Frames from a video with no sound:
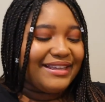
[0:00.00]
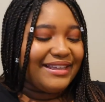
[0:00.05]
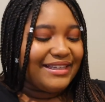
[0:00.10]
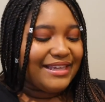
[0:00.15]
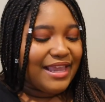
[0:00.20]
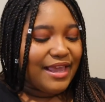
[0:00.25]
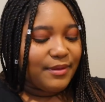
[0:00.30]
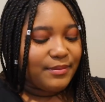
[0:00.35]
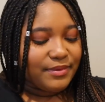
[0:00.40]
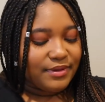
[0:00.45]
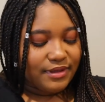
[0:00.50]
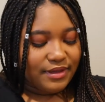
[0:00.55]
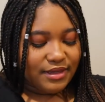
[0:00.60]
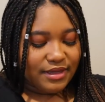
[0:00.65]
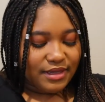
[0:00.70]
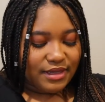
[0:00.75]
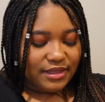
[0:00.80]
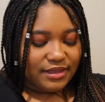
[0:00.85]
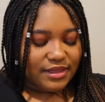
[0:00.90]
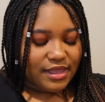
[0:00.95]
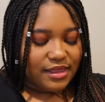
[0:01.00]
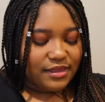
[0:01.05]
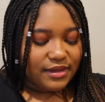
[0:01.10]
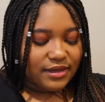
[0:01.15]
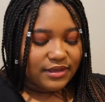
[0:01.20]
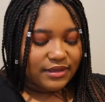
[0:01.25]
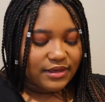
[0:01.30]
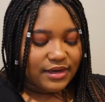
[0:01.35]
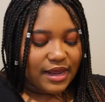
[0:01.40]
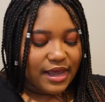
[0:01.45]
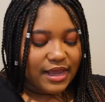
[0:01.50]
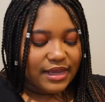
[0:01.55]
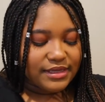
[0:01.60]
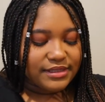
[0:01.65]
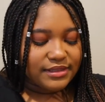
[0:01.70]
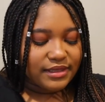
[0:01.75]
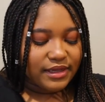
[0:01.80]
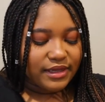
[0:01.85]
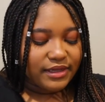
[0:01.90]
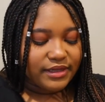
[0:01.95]
yeah, but they look
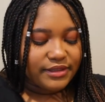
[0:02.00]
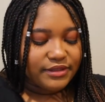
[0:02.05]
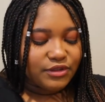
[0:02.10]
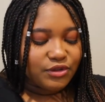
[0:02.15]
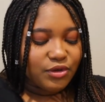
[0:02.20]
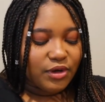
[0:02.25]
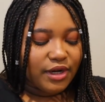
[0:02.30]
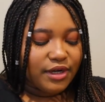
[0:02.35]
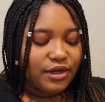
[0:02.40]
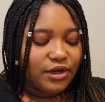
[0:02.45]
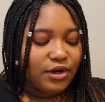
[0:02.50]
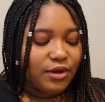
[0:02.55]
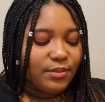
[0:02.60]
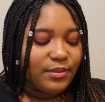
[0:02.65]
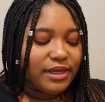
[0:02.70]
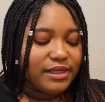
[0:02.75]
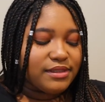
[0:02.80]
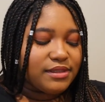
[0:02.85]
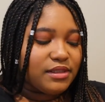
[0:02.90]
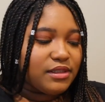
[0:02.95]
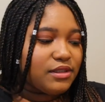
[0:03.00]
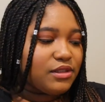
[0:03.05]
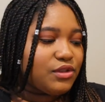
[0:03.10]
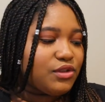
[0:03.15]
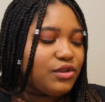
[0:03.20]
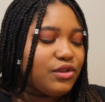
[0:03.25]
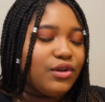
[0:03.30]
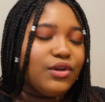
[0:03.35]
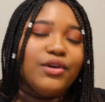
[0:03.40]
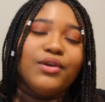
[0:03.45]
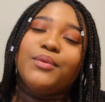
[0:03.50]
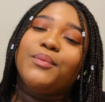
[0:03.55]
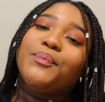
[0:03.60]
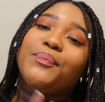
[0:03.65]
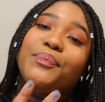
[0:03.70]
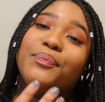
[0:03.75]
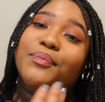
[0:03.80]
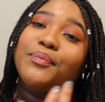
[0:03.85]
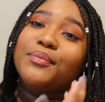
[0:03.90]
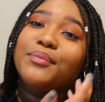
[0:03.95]
nice. I tried it on my sister,
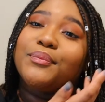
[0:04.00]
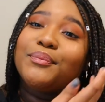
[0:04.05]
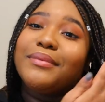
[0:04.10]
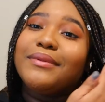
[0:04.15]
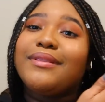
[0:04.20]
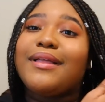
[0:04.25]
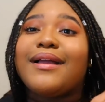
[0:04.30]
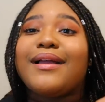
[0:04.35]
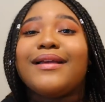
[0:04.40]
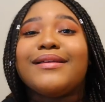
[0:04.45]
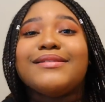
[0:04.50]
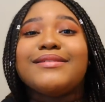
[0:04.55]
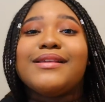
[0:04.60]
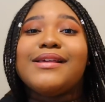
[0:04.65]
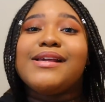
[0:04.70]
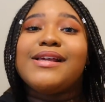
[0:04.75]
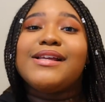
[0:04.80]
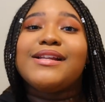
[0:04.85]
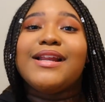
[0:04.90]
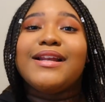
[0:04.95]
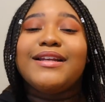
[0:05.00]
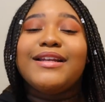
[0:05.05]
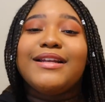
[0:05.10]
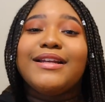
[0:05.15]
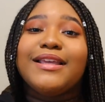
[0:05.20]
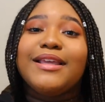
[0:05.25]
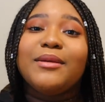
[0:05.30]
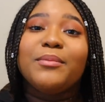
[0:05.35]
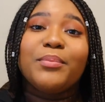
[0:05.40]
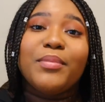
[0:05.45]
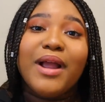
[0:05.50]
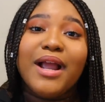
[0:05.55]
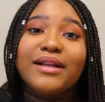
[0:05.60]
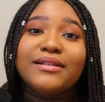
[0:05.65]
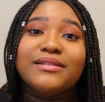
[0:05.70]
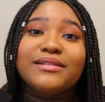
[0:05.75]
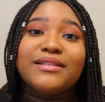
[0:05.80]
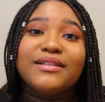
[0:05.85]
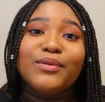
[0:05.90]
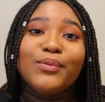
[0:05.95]
but like I said, I need to keep
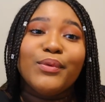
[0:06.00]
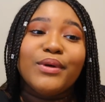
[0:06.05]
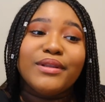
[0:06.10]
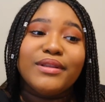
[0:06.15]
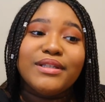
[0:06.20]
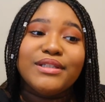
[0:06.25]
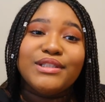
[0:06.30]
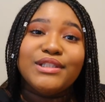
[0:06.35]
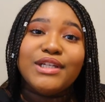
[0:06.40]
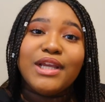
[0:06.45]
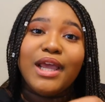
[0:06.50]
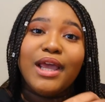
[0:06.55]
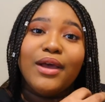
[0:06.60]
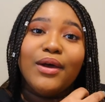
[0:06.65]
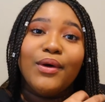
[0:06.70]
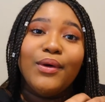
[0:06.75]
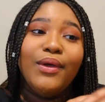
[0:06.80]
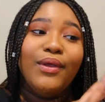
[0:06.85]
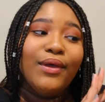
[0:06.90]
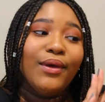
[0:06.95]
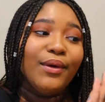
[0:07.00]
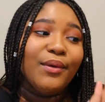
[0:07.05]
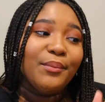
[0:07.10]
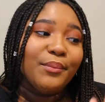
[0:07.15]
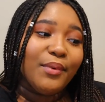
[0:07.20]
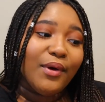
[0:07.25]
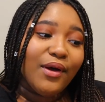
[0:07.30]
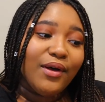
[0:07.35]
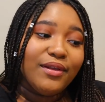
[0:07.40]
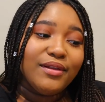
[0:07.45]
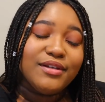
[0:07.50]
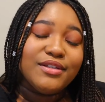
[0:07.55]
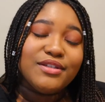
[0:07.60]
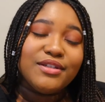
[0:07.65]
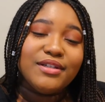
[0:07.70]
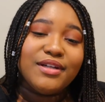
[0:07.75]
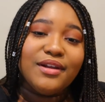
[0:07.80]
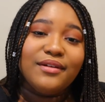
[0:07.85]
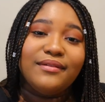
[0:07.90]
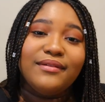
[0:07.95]
practicing with the gel polish
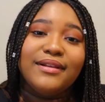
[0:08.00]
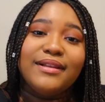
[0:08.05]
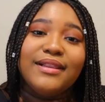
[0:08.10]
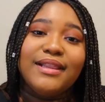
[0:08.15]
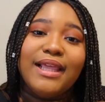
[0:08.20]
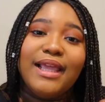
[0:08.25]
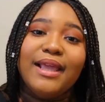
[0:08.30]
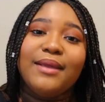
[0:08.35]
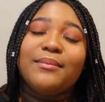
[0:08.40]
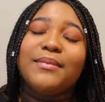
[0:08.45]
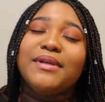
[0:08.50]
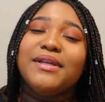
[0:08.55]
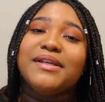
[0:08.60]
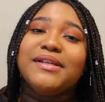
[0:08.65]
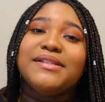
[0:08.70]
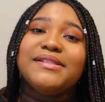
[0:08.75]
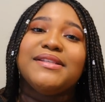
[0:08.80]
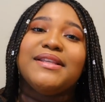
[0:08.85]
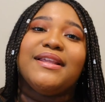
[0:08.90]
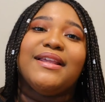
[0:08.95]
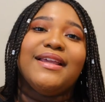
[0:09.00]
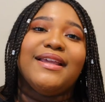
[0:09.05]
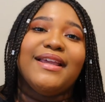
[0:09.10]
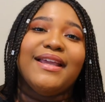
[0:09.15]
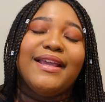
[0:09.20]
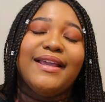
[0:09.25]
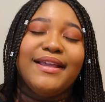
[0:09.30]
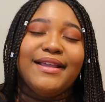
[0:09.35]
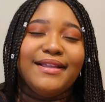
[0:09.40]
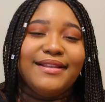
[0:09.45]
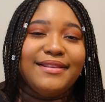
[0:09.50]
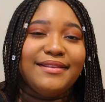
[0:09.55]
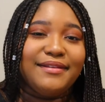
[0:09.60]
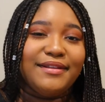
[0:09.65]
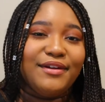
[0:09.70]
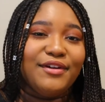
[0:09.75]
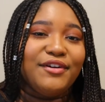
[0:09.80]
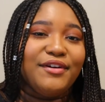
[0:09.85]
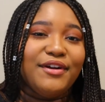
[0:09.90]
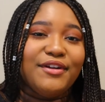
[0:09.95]
and everything because
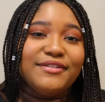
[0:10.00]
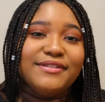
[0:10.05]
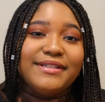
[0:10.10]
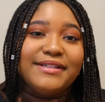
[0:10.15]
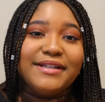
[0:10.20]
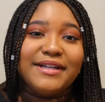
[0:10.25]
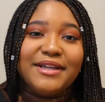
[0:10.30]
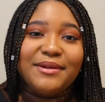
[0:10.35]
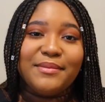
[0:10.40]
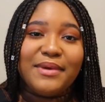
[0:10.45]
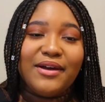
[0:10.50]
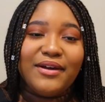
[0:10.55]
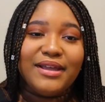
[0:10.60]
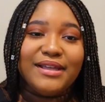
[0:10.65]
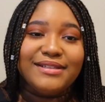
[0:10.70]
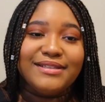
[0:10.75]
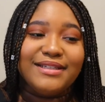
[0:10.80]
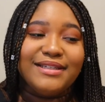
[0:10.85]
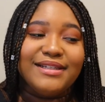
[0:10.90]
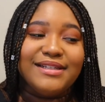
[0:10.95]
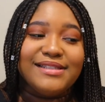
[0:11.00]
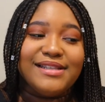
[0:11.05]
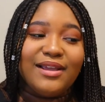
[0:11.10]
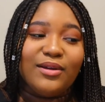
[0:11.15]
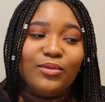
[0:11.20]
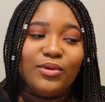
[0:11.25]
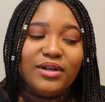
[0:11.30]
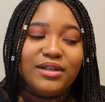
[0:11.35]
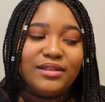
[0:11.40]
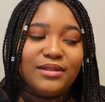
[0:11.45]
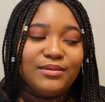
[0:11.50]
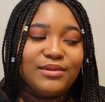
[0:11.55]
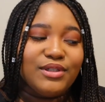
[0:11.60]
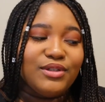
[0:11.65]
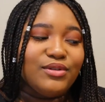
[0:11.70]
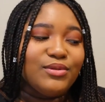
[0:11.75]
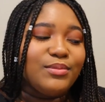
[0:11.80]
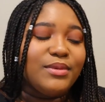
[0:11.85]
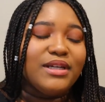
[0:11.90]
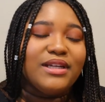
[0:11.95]
her nails didn't come out as good as I wanted them
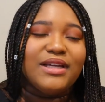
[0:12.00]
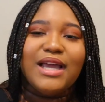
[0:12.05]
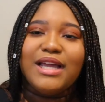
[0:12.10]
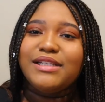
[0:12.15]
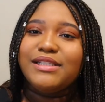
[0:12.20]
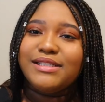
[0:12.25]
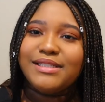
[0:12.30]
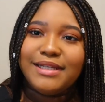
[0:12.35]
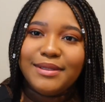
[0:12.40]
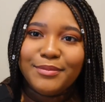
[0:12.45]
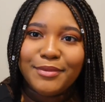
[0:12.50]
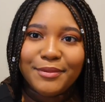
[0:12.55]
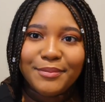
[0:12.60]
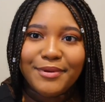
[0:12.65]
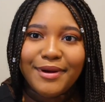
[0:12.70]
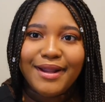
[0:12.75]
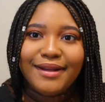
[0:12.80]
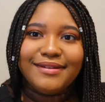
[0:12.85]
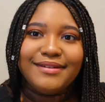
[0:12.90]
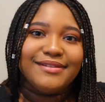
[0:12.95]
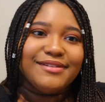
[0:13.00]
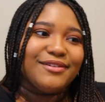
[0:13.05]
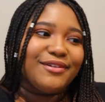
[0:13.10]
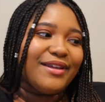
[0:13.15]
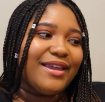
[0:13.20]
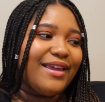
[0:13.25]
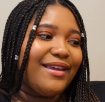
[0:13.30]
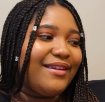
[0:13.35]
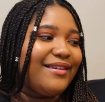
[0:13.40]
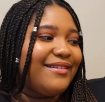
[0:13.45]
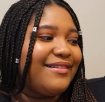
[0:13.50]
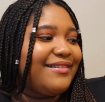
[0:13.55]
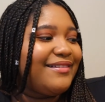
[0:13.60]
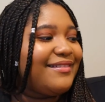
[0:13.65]
to, but I just need more practice, okay?